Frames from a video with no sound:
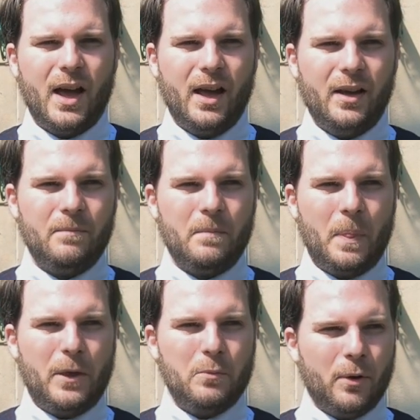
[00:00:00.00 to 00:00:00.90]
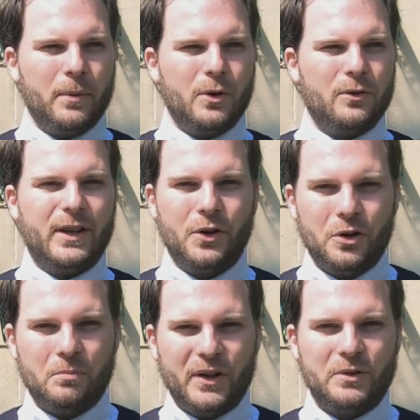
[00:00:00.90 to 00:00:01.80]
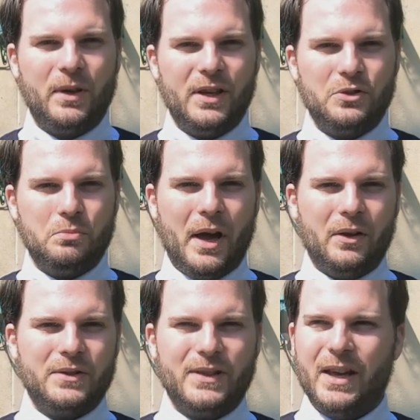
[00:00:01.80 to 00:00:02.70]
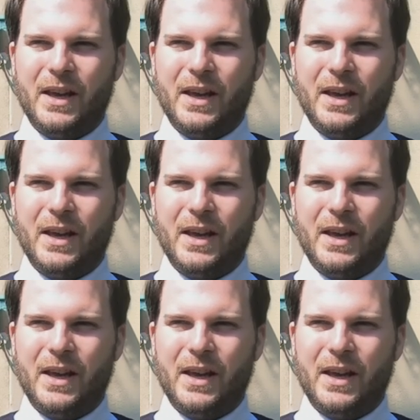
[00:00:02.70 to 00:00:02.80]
You've probably already heard my speech about